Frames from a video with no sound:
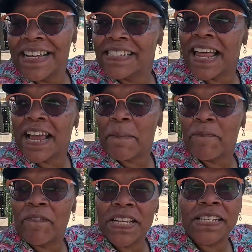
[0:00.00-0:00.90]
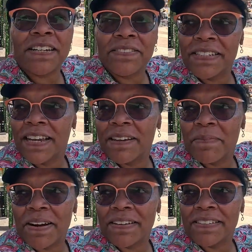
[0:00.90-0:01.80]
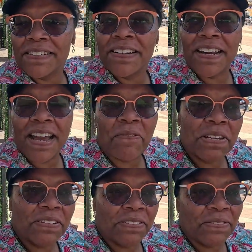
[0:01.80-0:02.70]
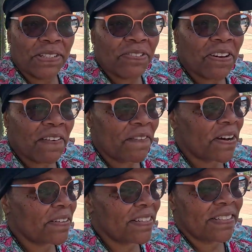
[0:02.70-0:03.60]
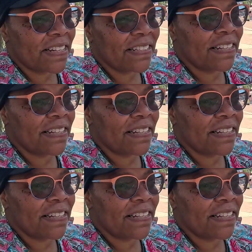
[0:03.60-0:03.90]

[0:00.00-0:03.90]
It's like physical telemarketers. Like when you're on the phone and you tell the